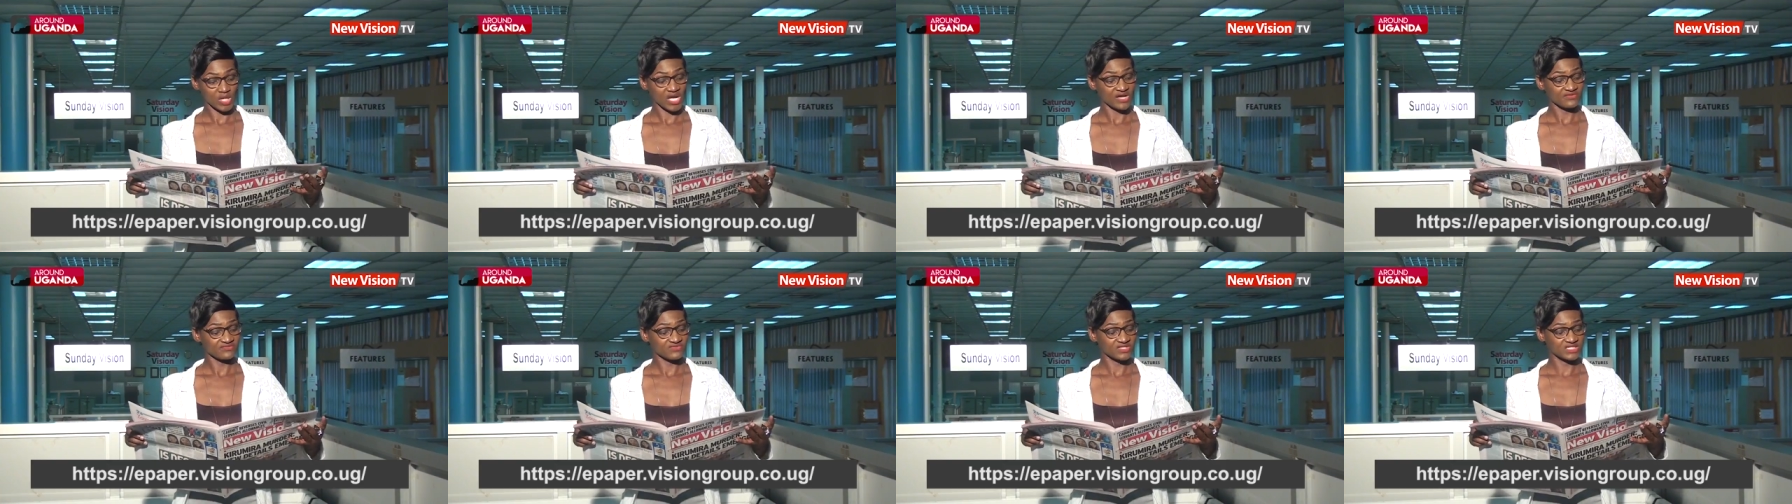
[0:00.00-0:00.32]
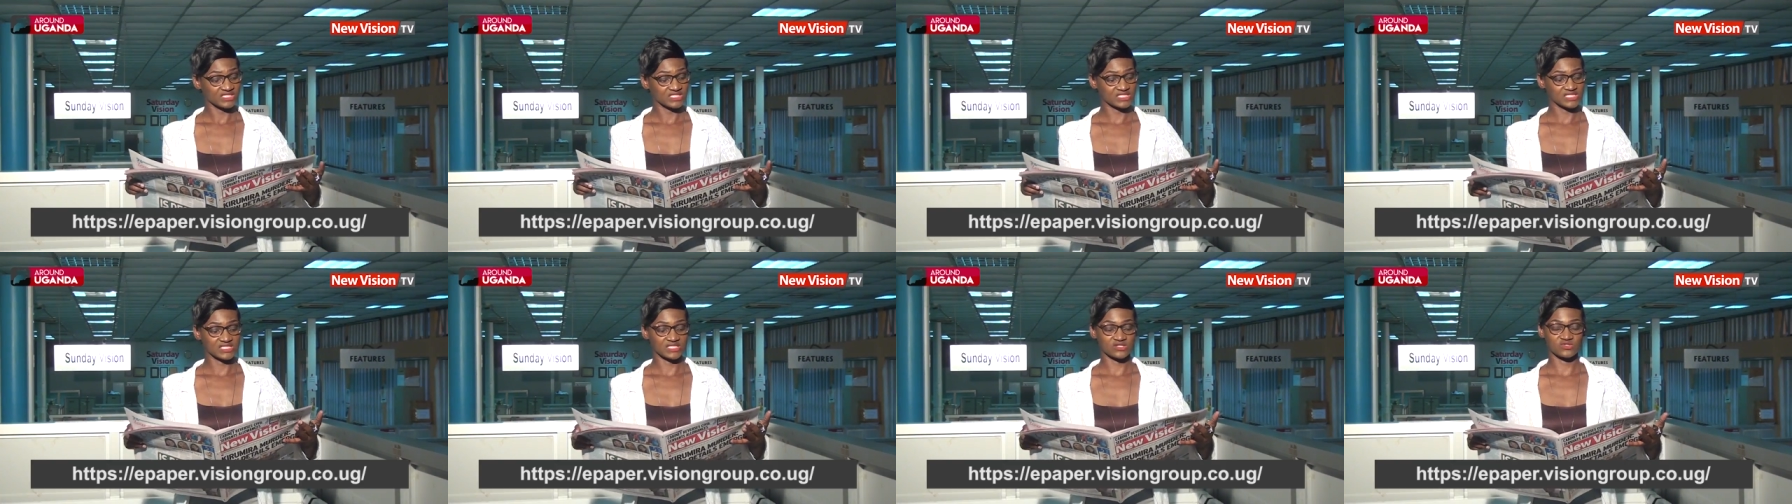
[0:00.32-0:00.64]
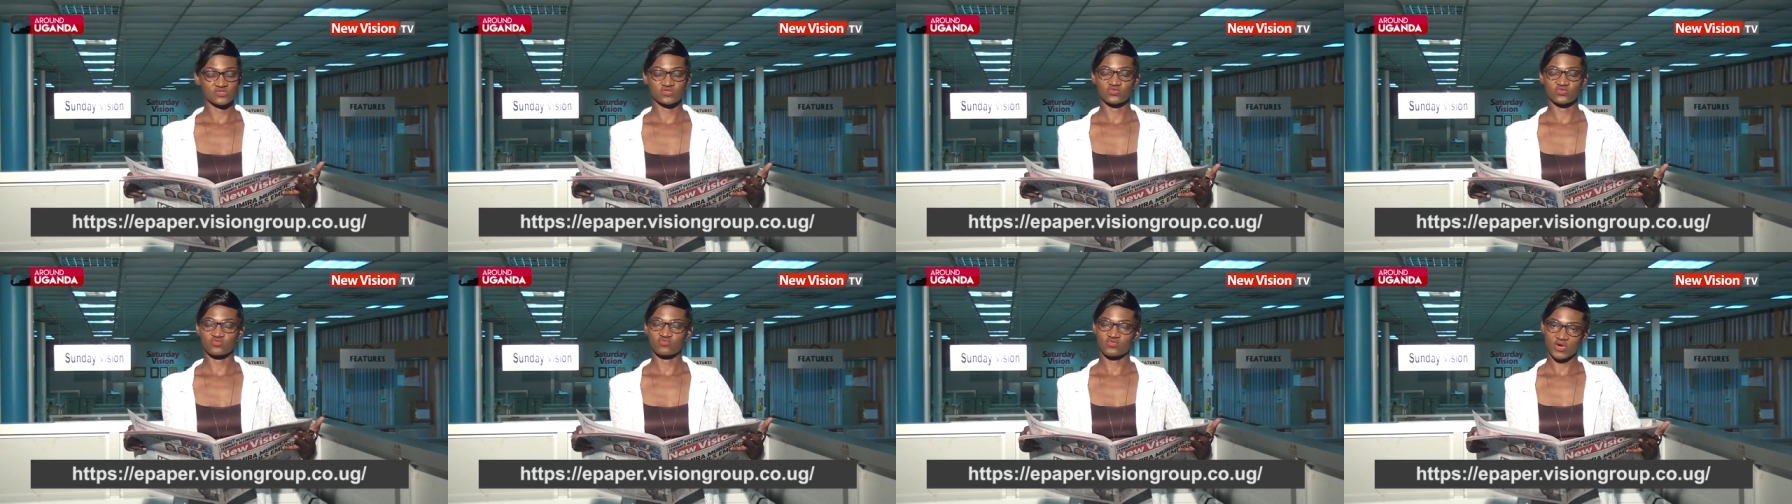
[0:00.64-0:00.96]
have the
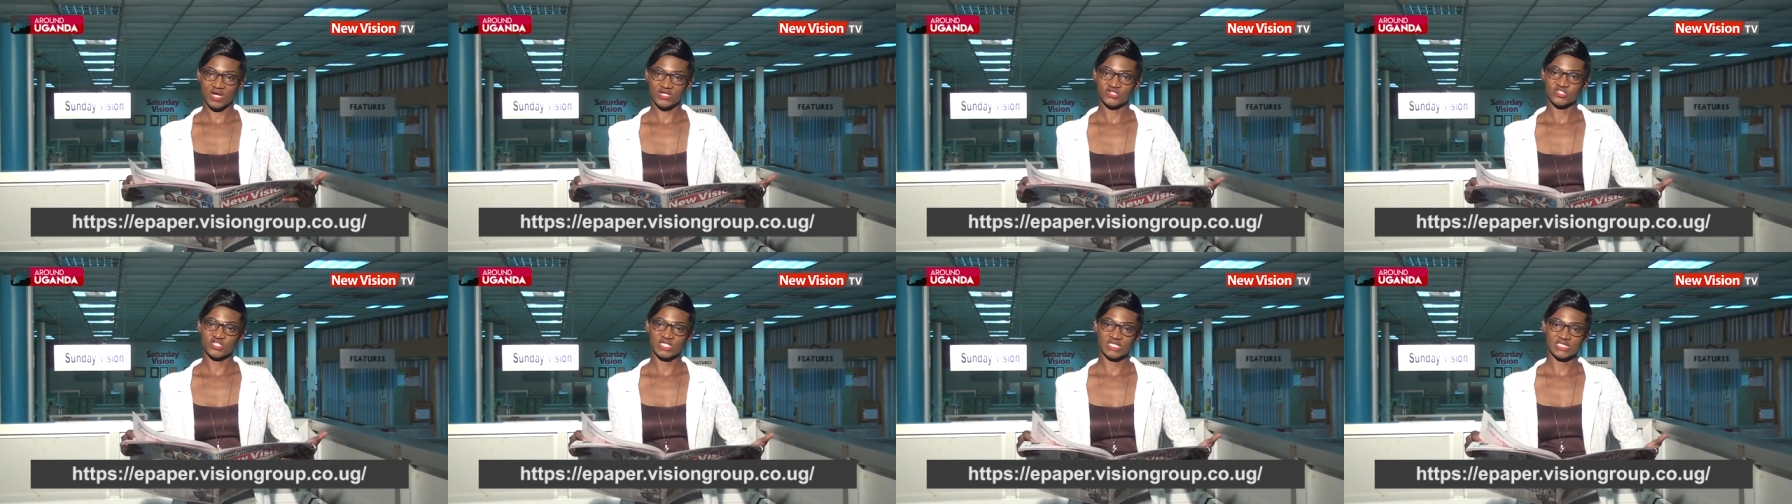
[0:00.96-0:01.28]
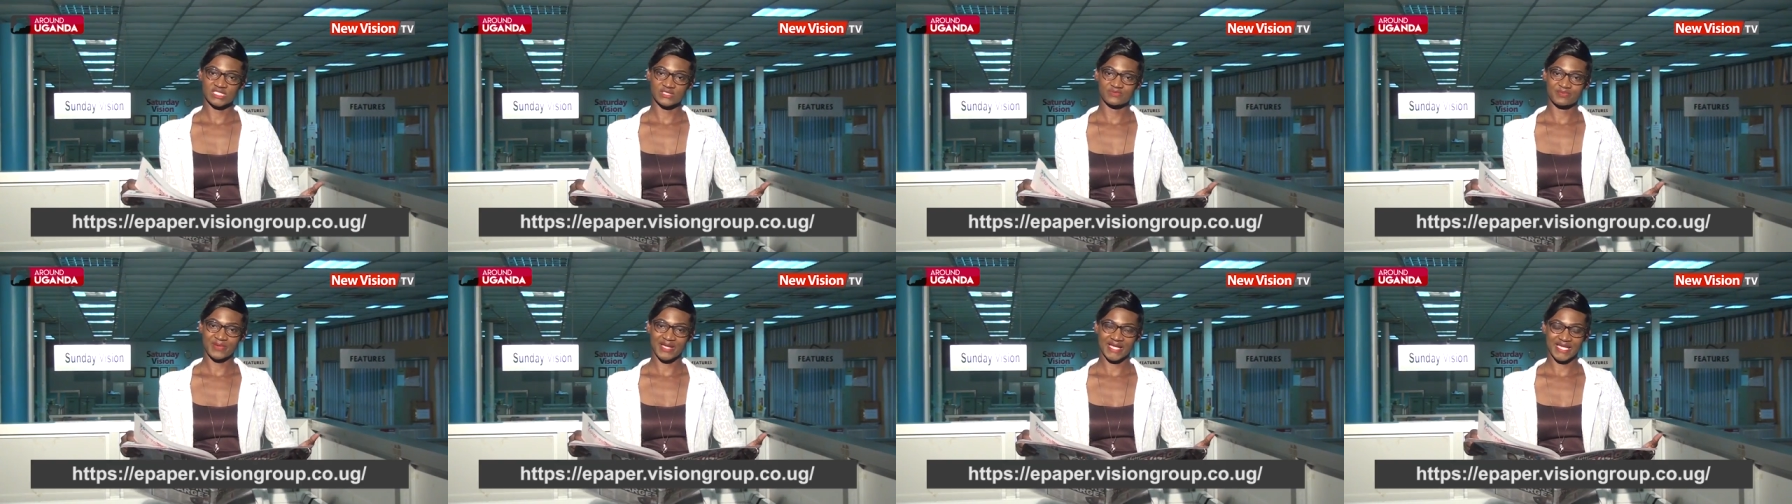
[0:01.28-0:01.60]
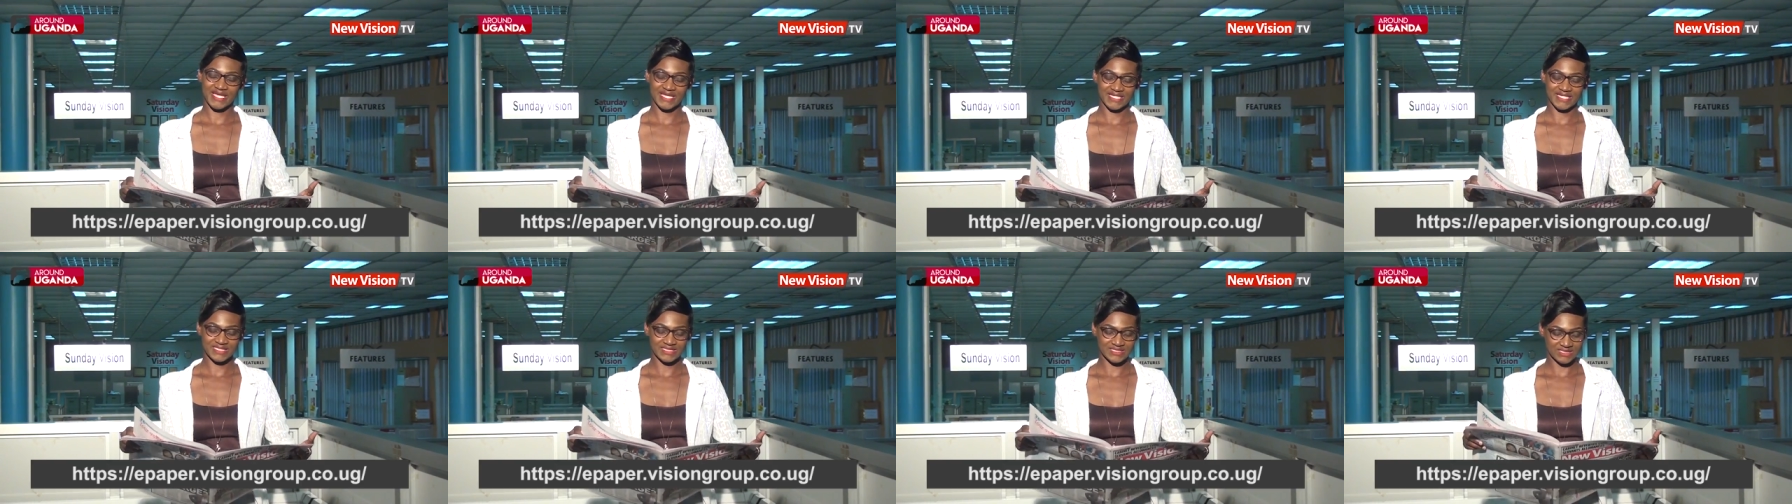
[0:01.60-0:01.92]
details of what
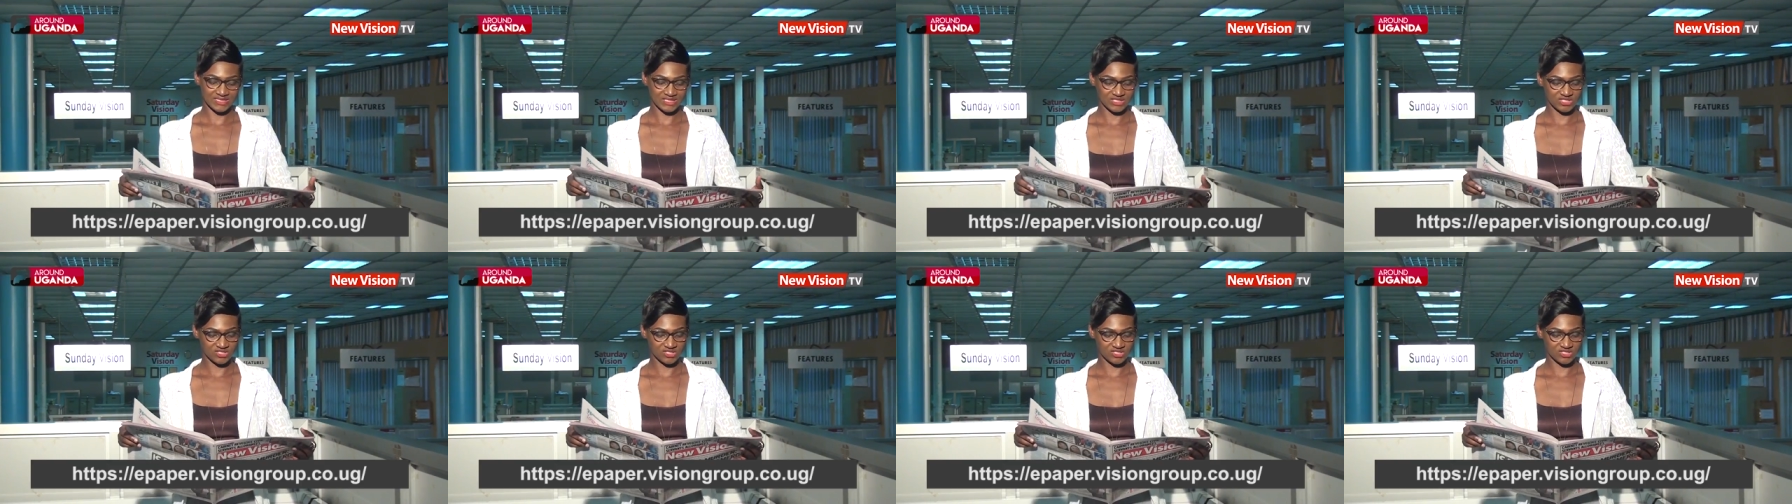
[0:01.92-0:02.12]
transpired